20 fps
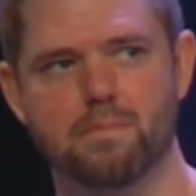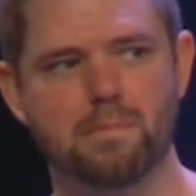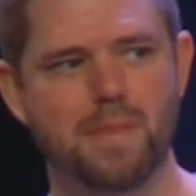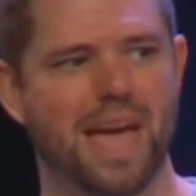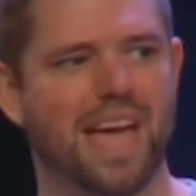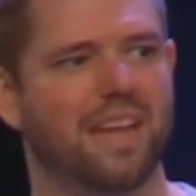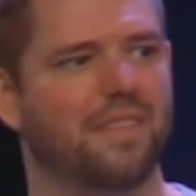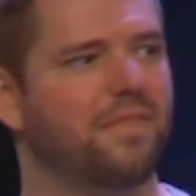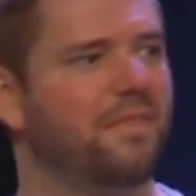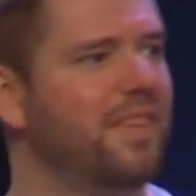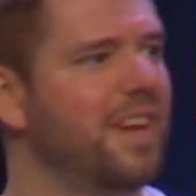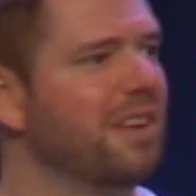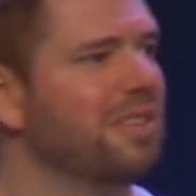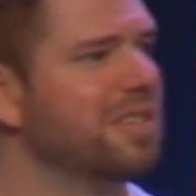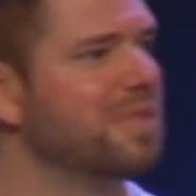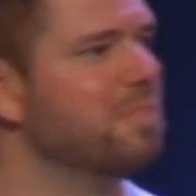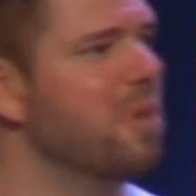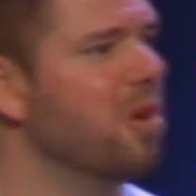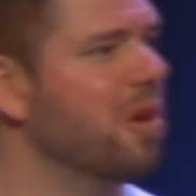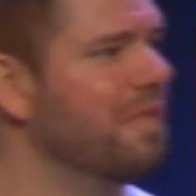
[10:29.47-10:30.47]
Man,
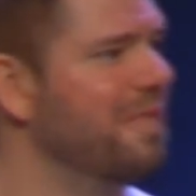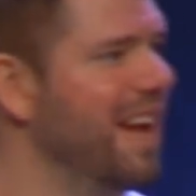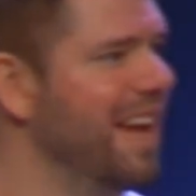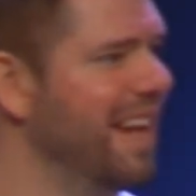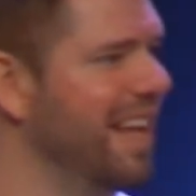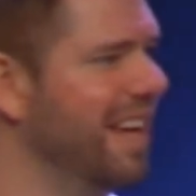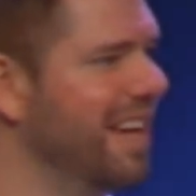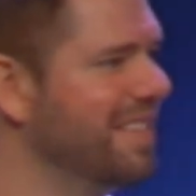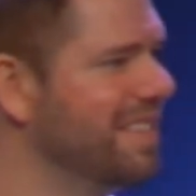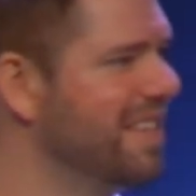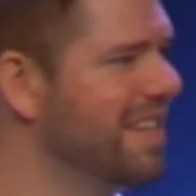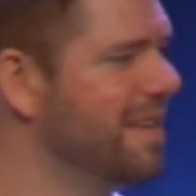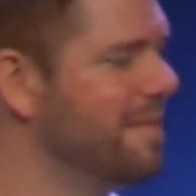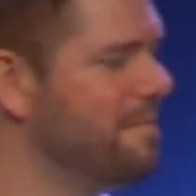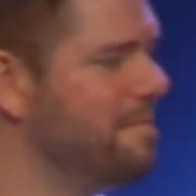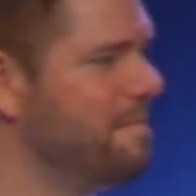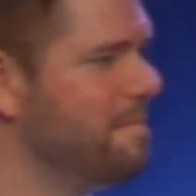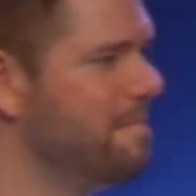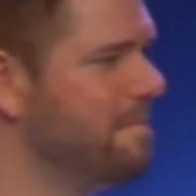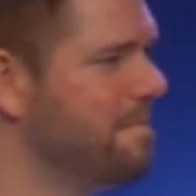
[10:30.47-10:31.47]
fear is motivating, isn't it?